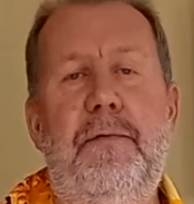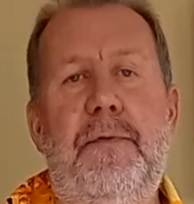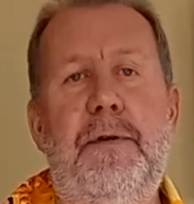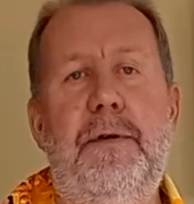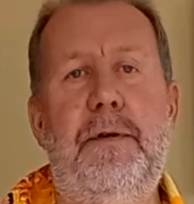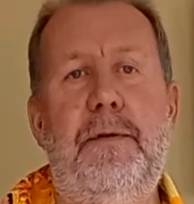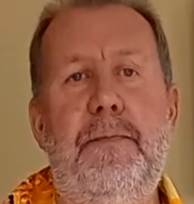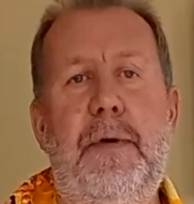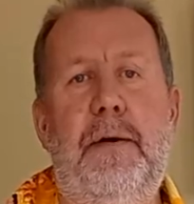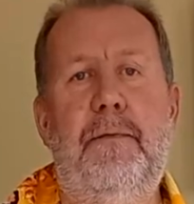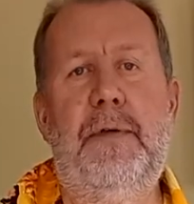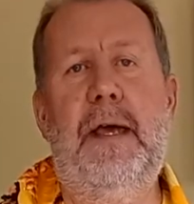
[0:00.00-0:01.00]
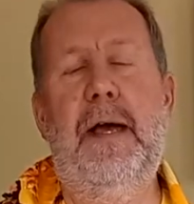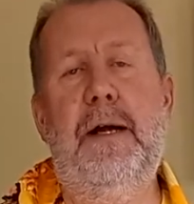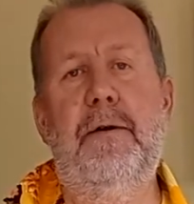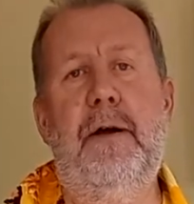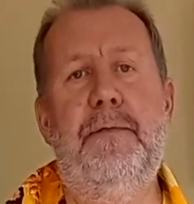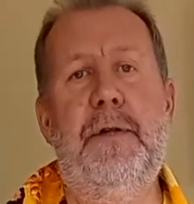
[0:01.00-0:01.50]
of the
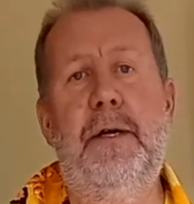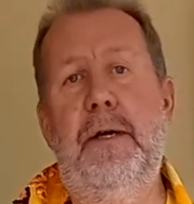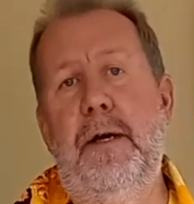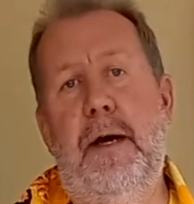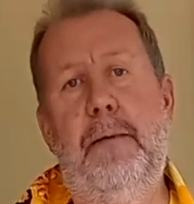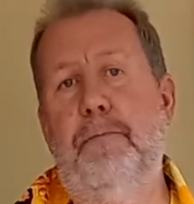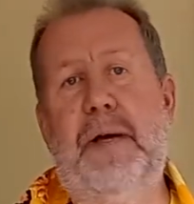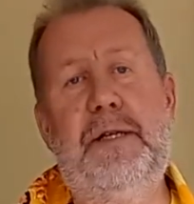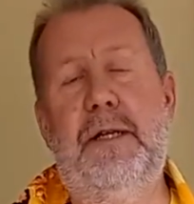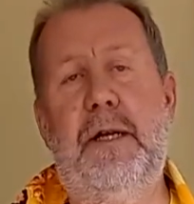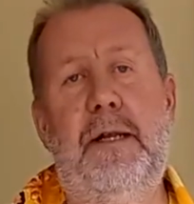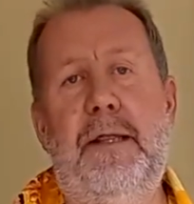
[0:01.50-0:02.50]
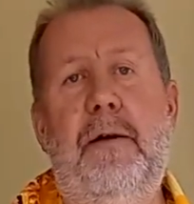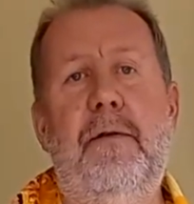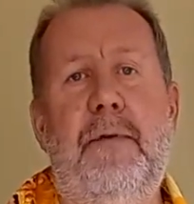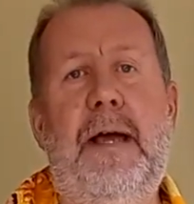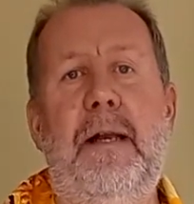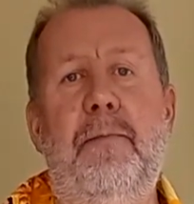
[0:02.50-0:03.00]
aircraft. And basically they're
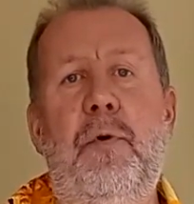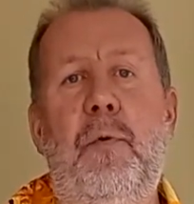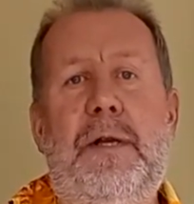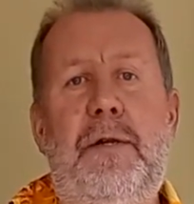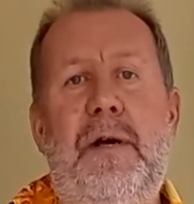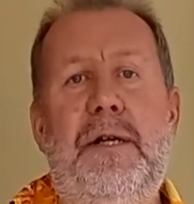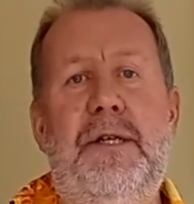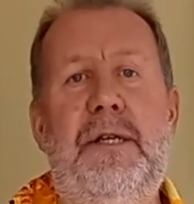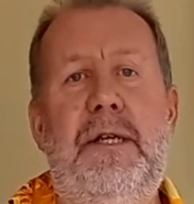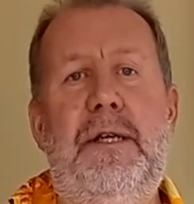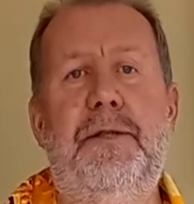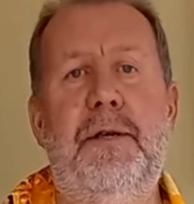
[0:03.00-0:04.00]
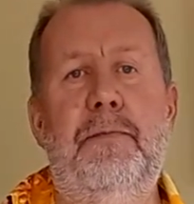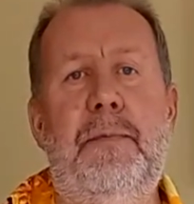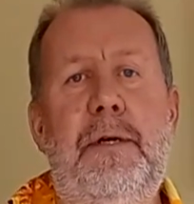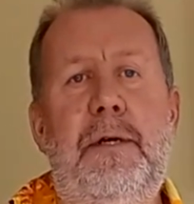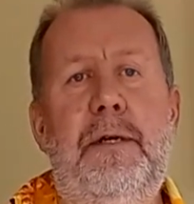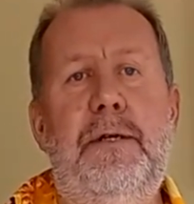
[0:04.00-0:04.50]
available when you actually need them.
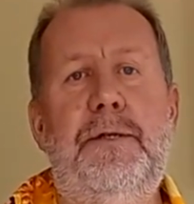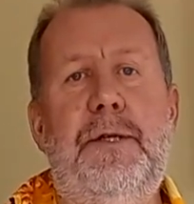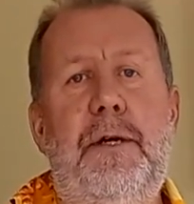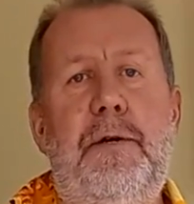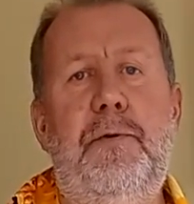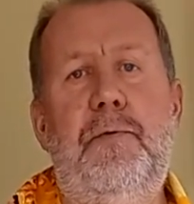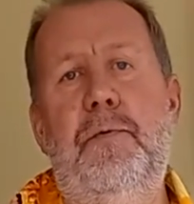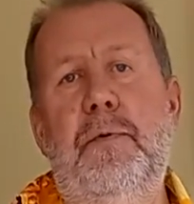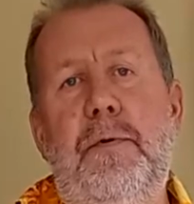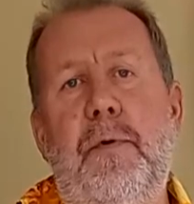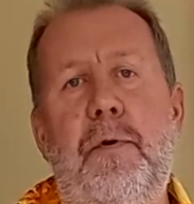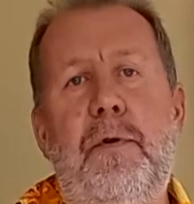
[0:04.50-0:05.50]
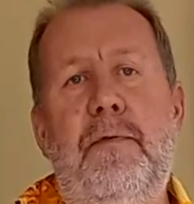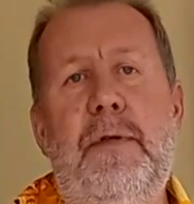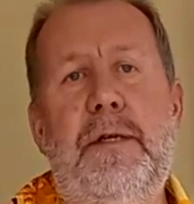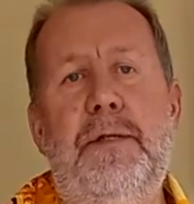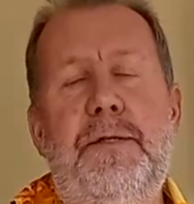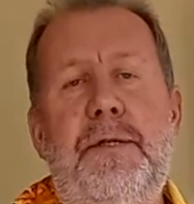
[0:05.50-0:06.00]
So all of
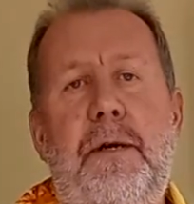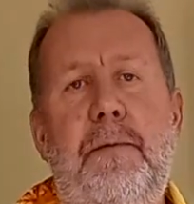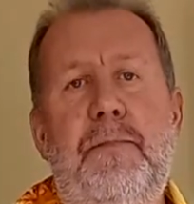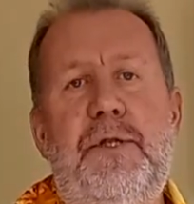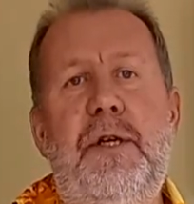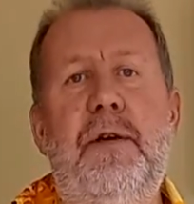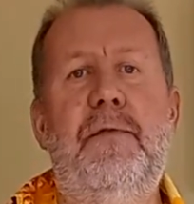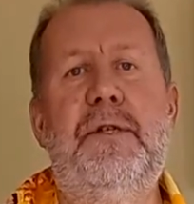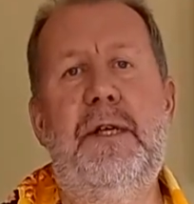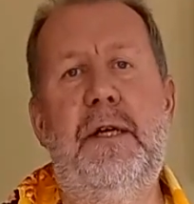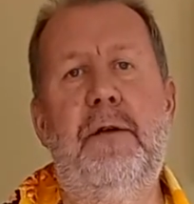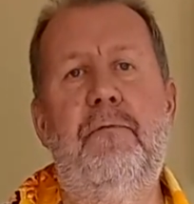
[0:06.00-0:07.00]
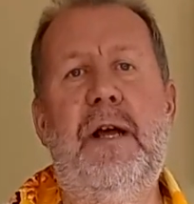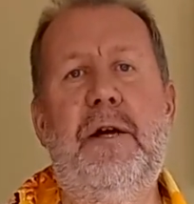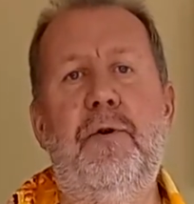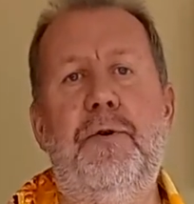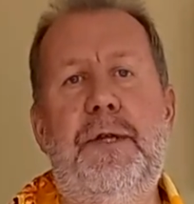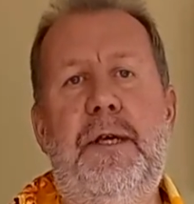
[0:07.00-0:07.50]
that servicing and
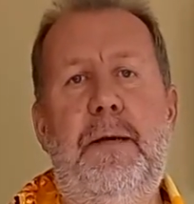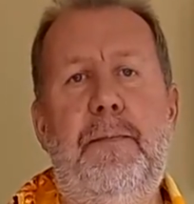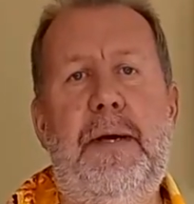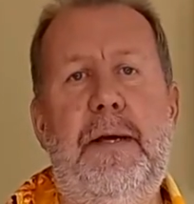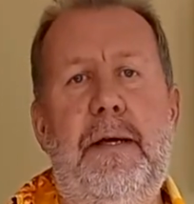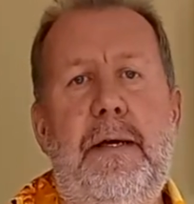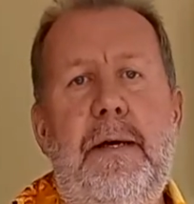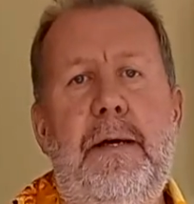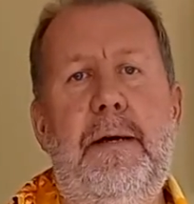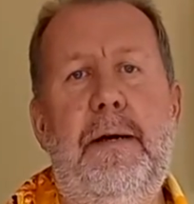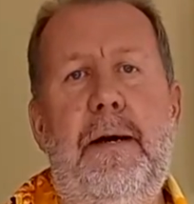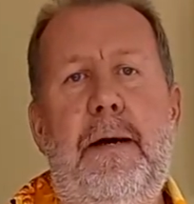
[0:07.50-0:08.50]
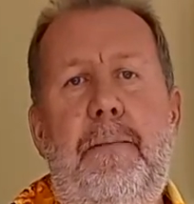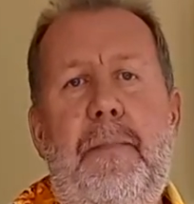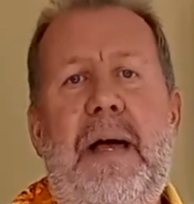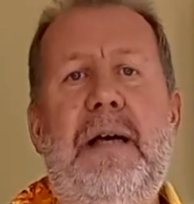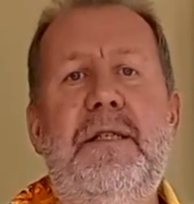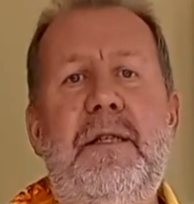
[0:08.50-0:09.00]
record keeping
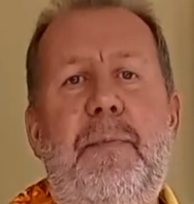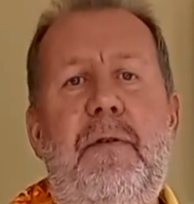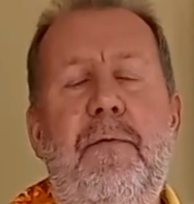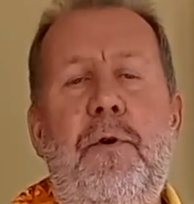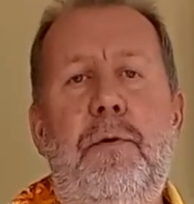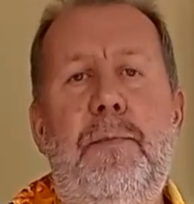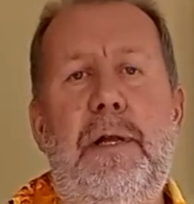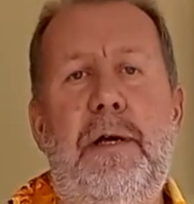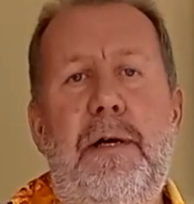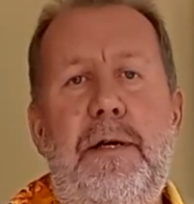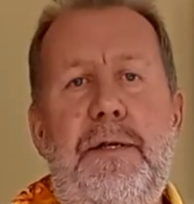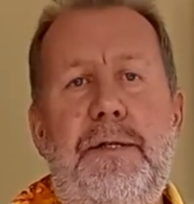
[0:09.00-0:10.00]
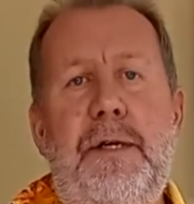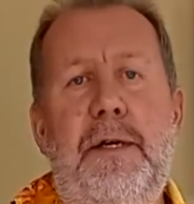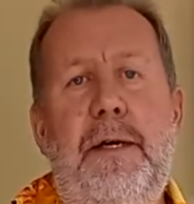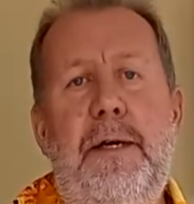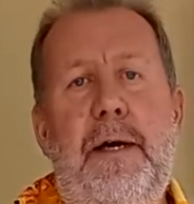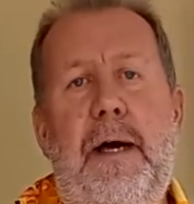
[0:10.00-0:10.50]
has to be formalised.
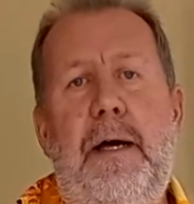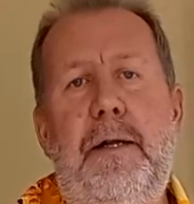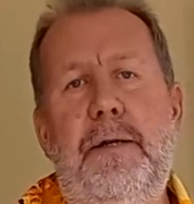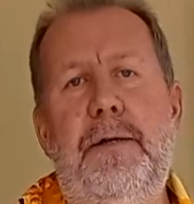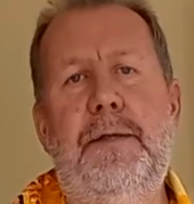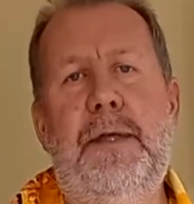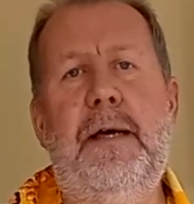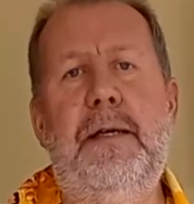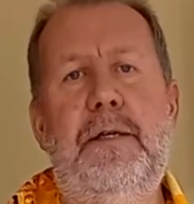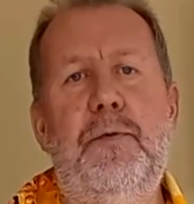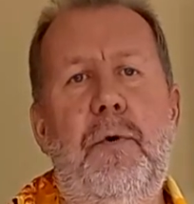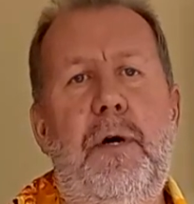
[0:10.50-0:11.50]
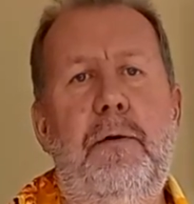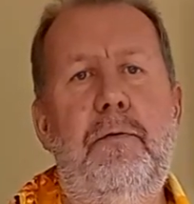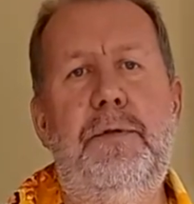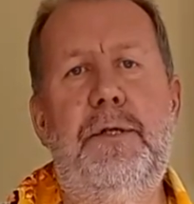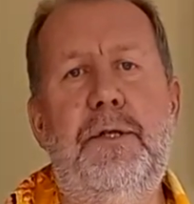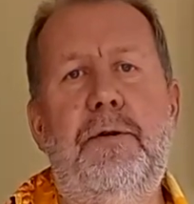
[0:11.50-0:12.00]
and that is what I would
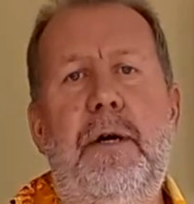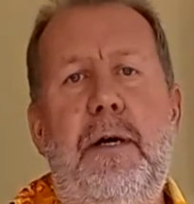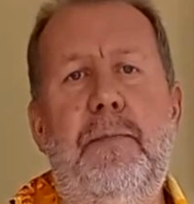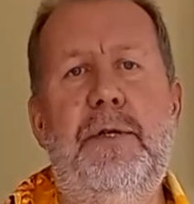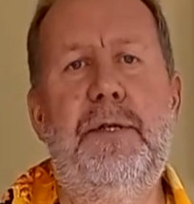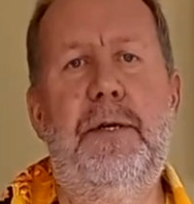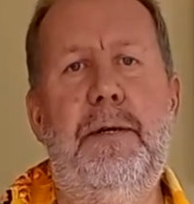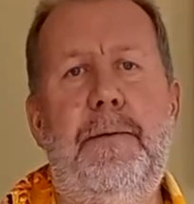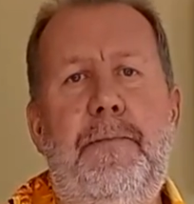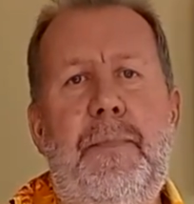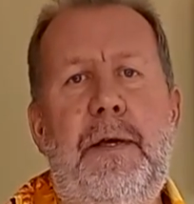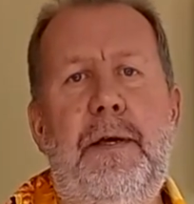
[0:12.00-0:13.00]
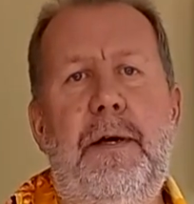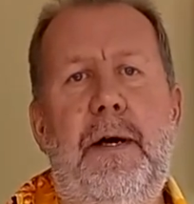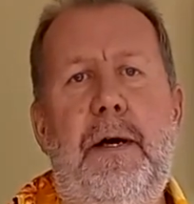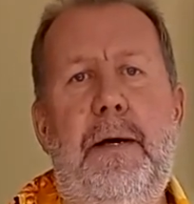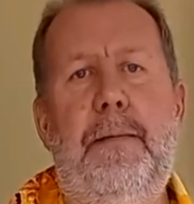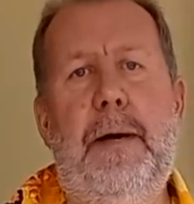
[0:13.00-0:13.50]
describe as
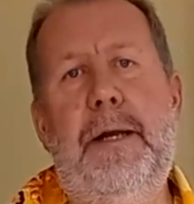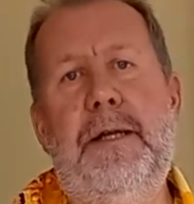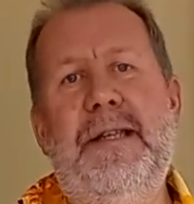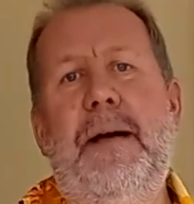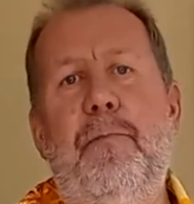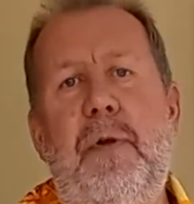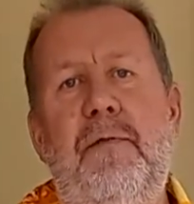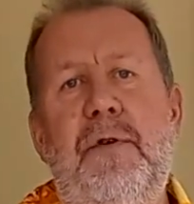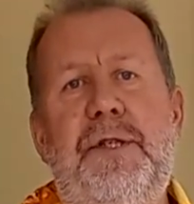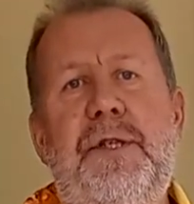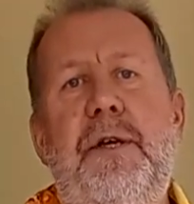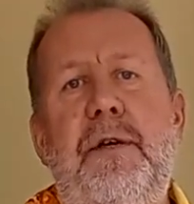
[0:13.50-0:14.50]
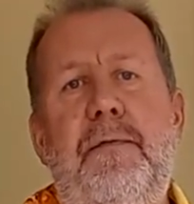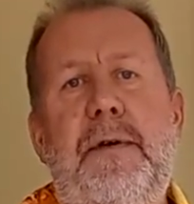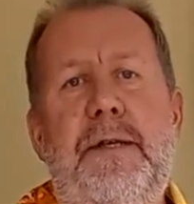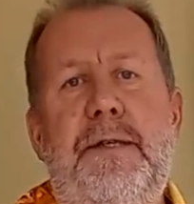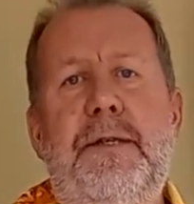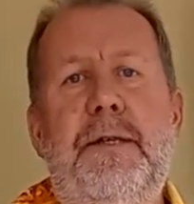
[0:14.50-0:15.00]
an example of a
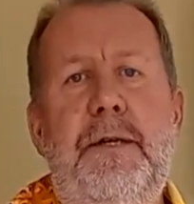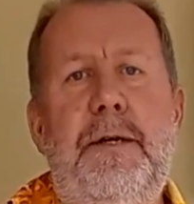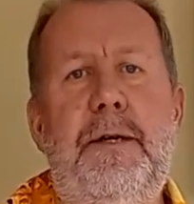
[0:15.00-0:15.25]
service